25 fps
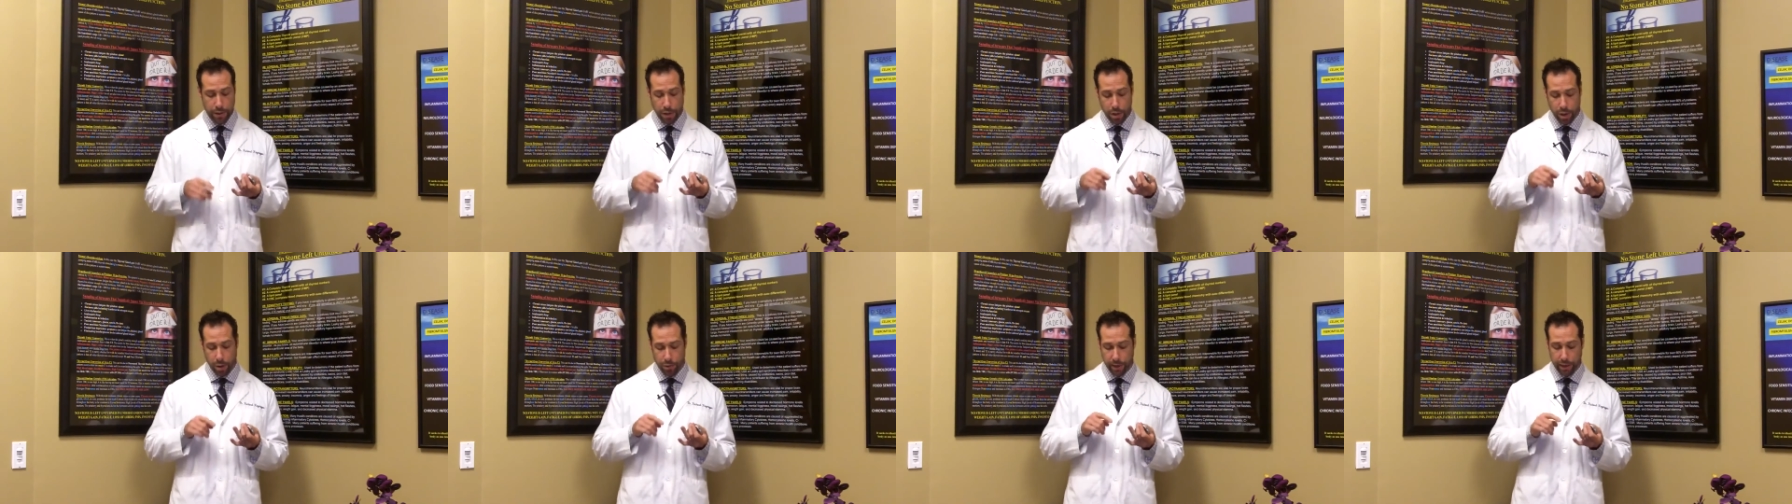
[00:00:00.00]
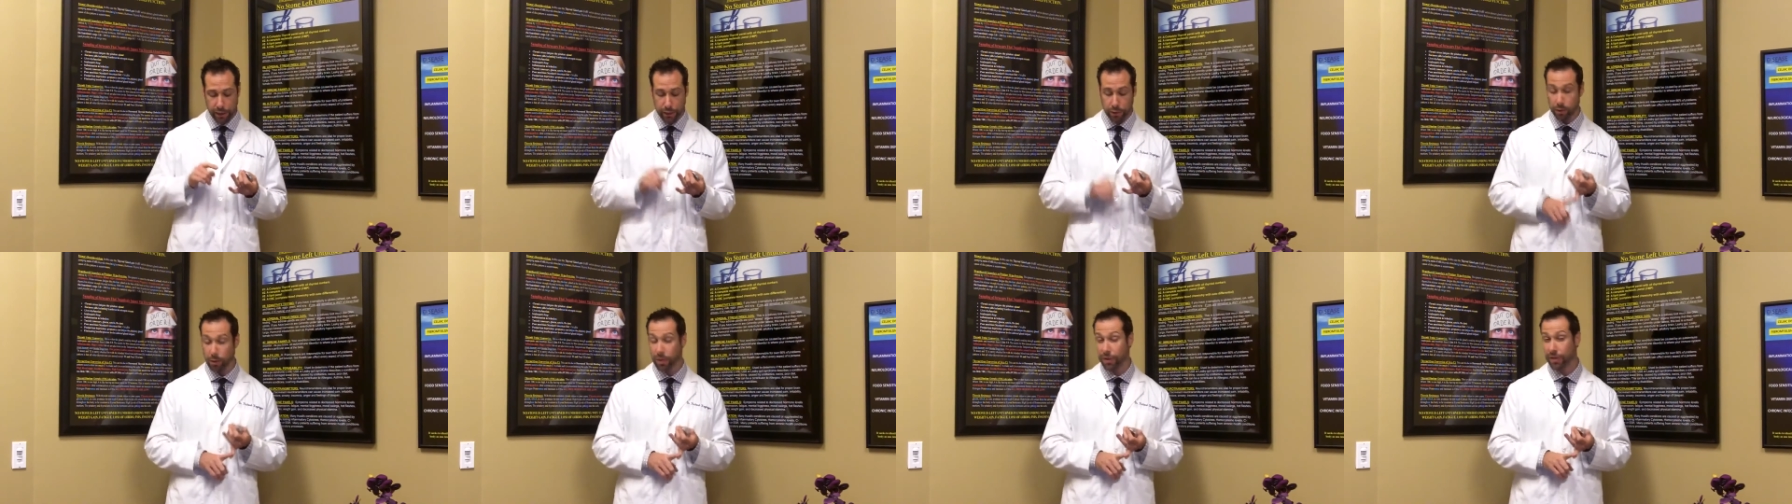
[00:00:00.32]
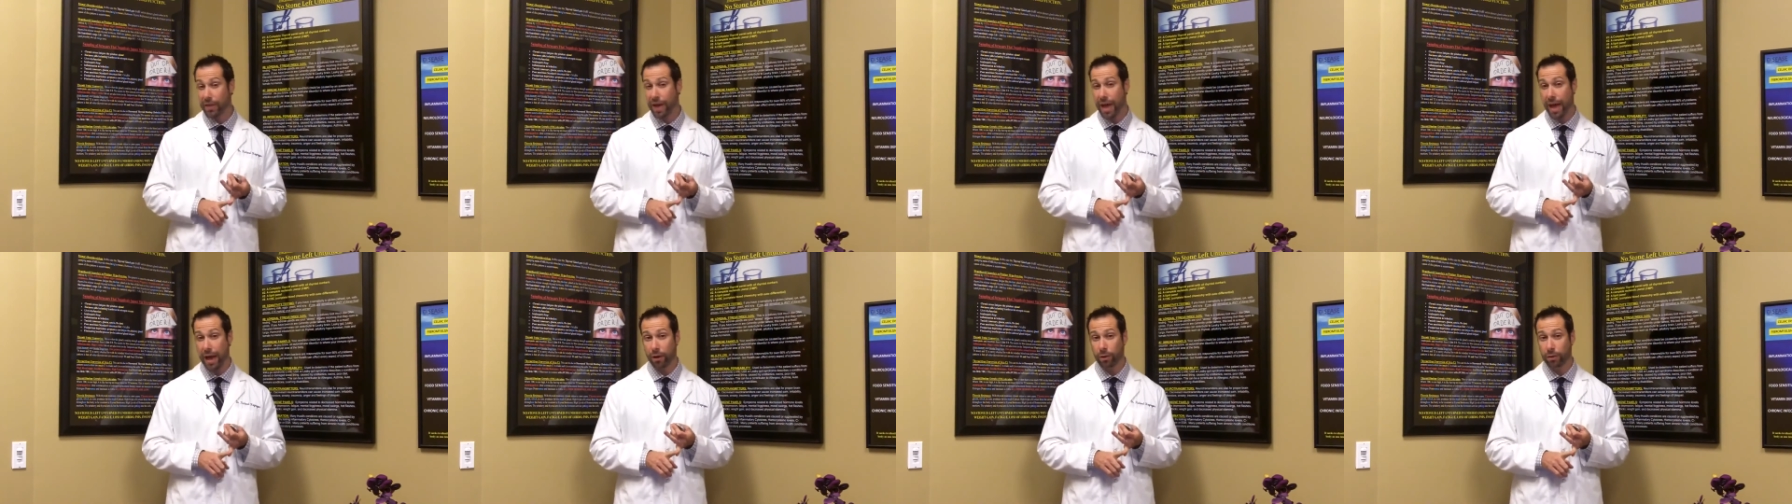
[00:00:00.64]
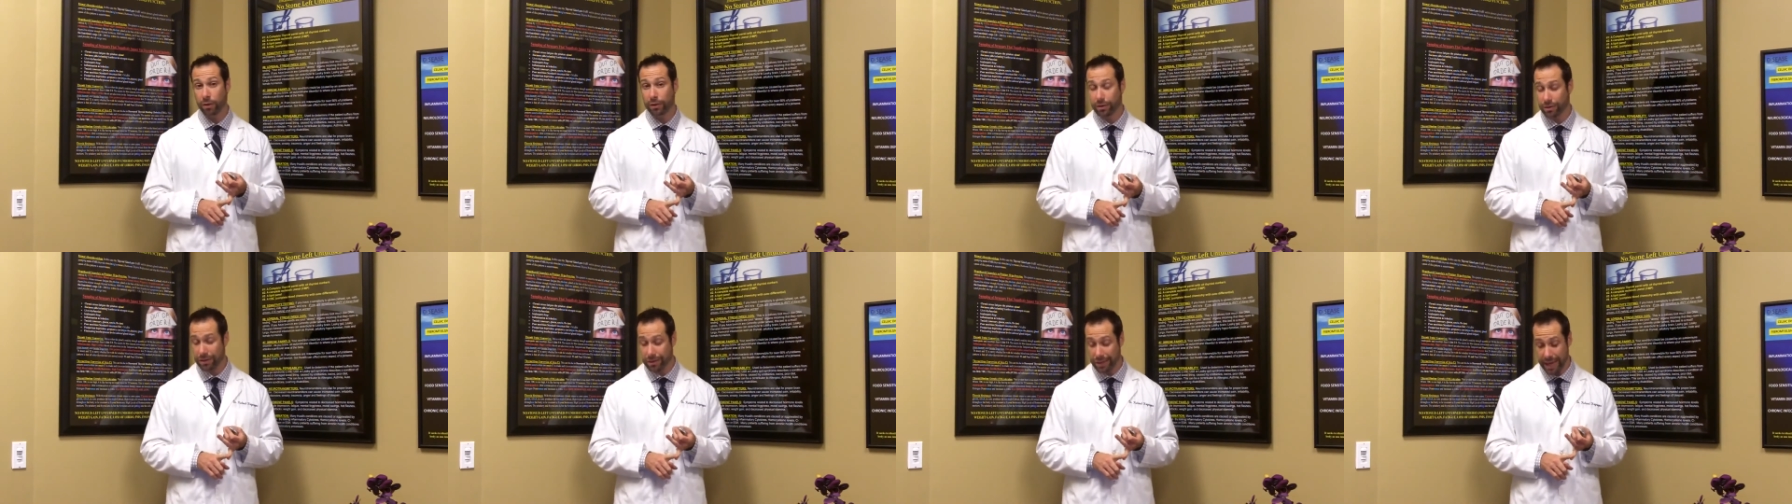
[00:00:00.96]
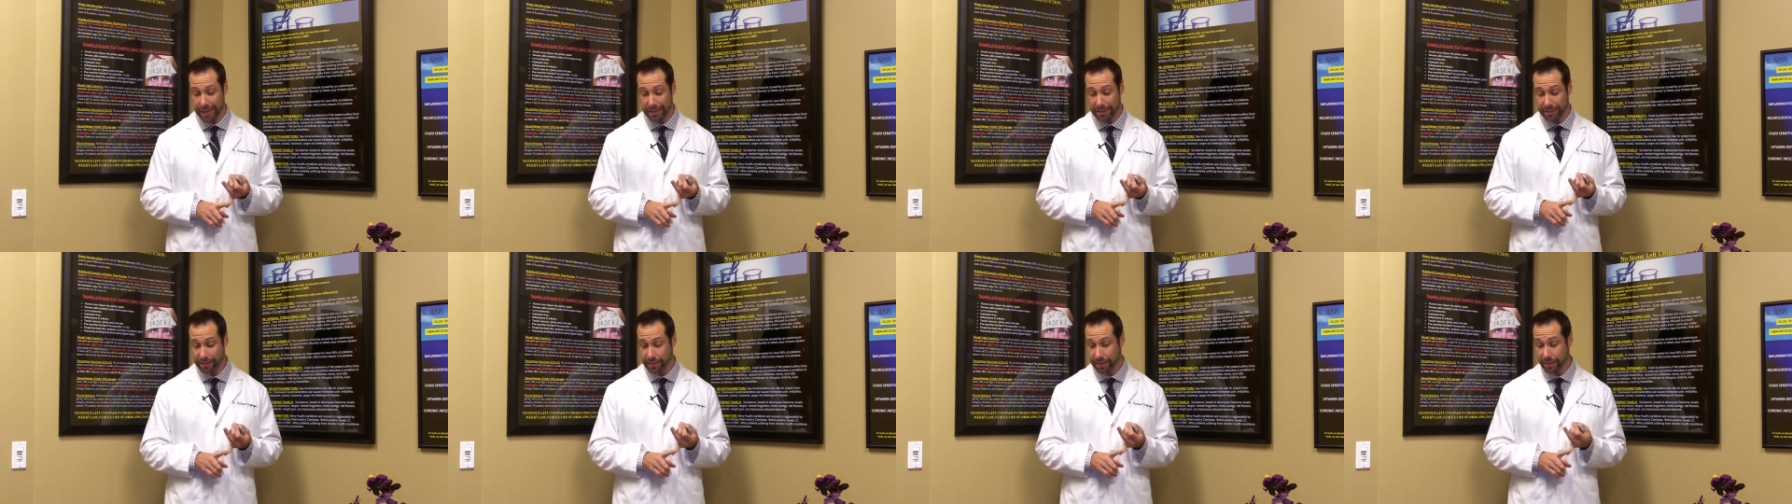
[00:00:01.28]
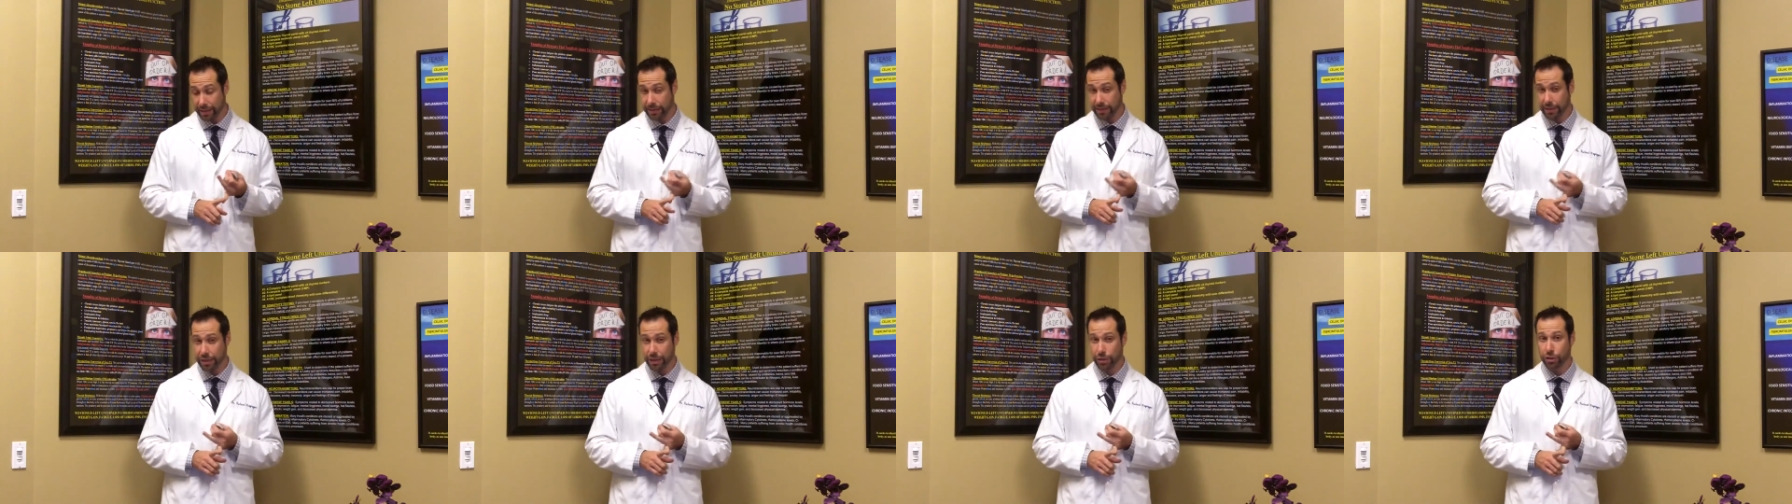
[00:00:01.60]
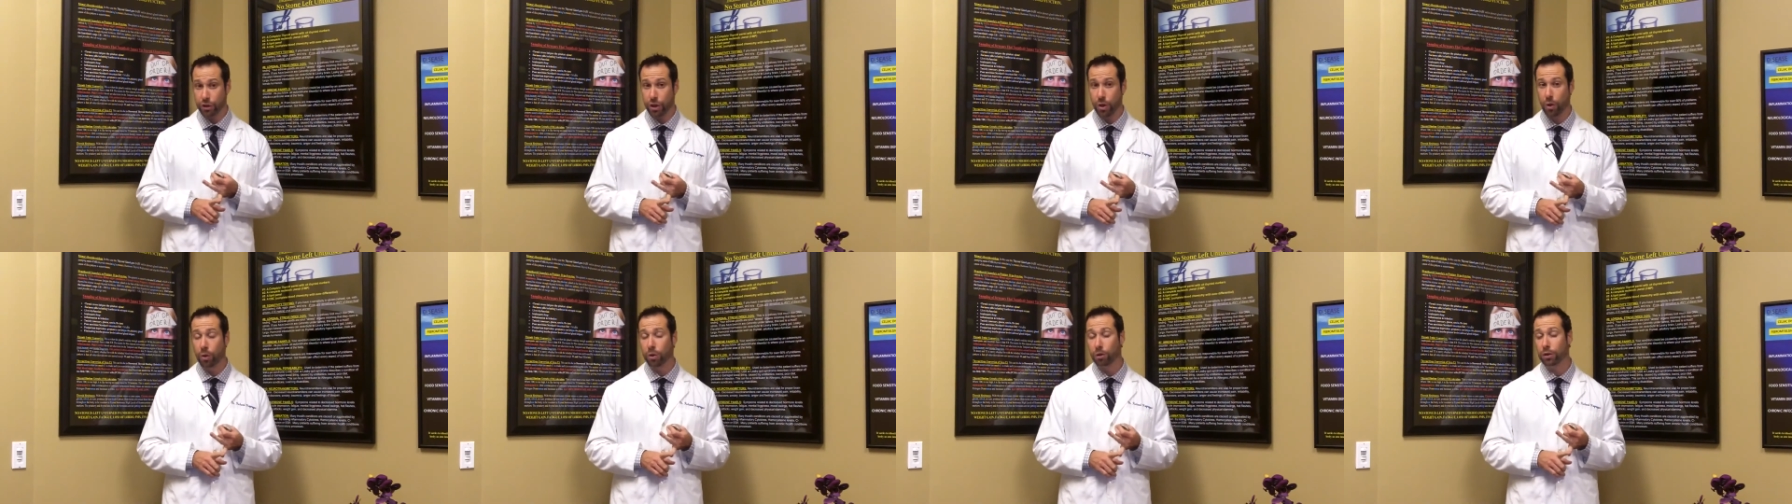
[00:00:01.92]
Now we know that glutathione, there's lots of studies